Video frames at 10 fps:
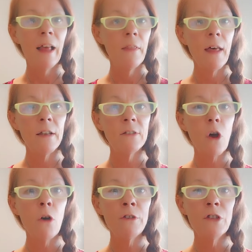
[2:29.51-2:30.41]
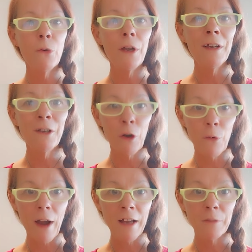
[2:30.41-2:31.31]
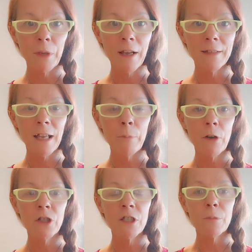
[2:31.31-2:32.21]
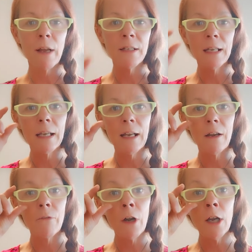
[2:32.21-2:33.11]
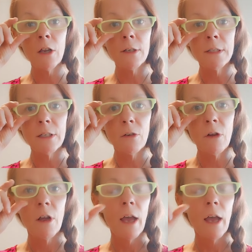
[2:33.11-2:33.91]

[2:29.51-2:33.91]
That is also incorrect because I purchased my ticket at a very good deal